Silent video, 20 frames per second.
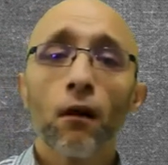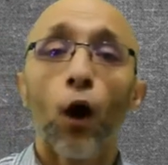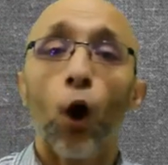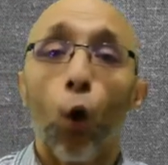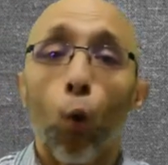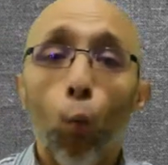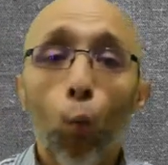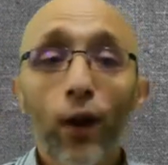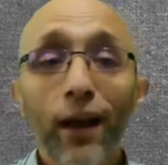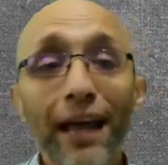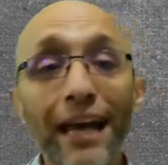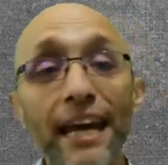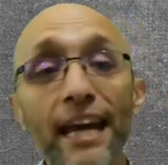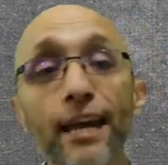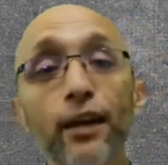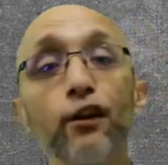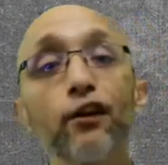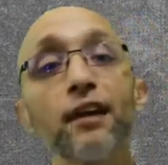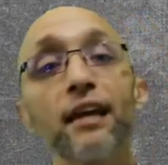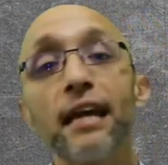What I
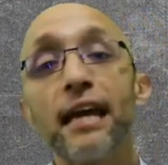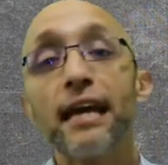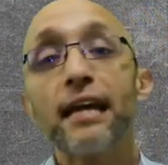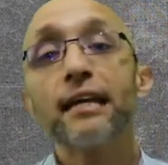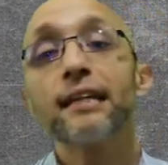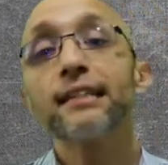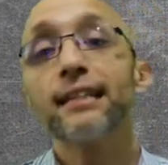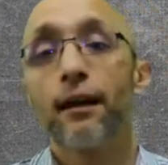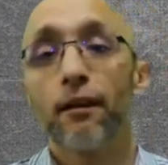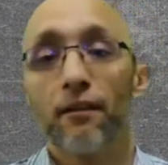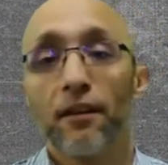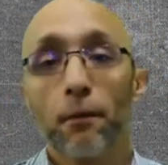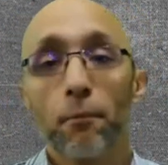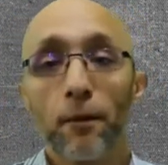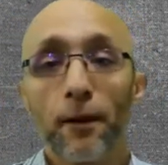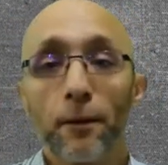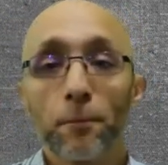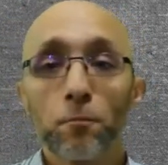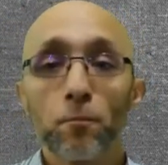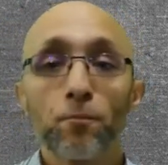hear King telling
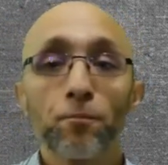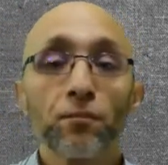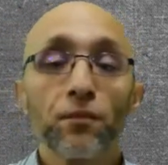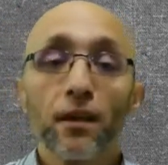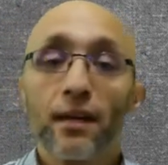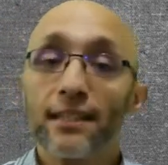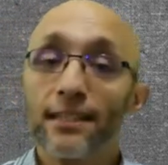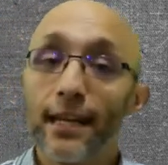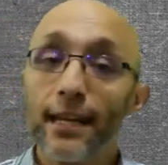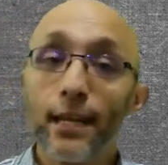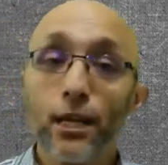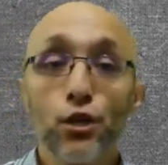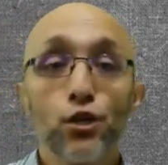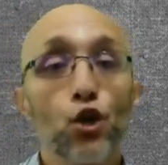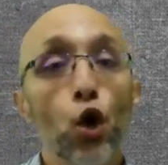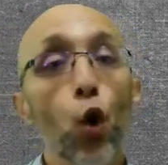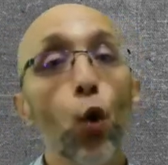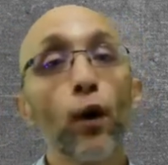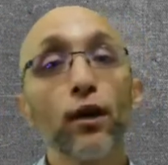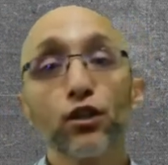me is that in
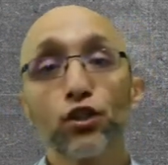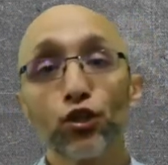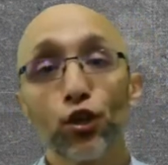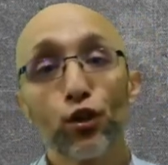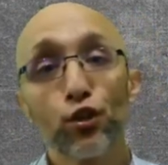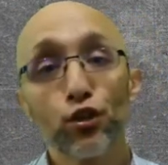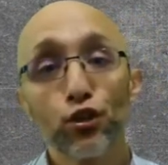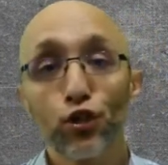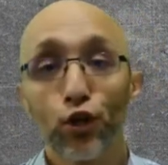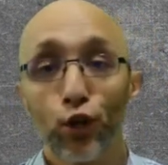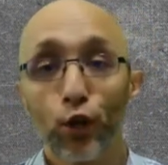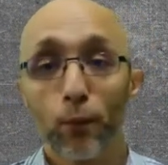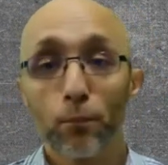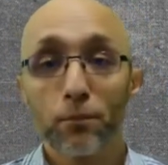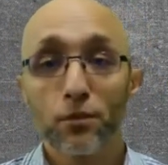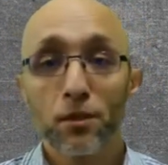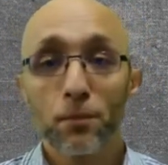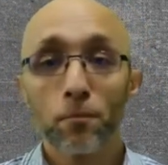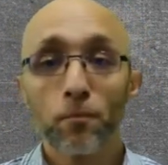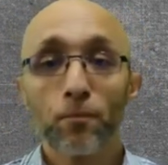no uncertain
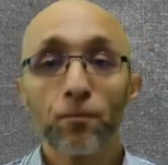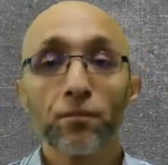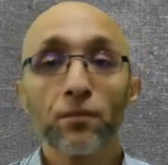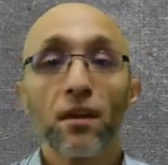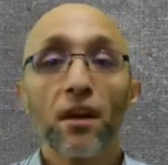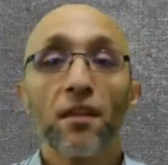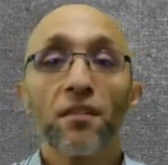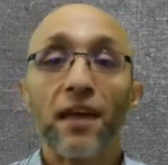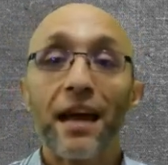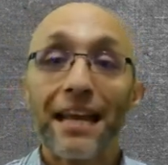terms that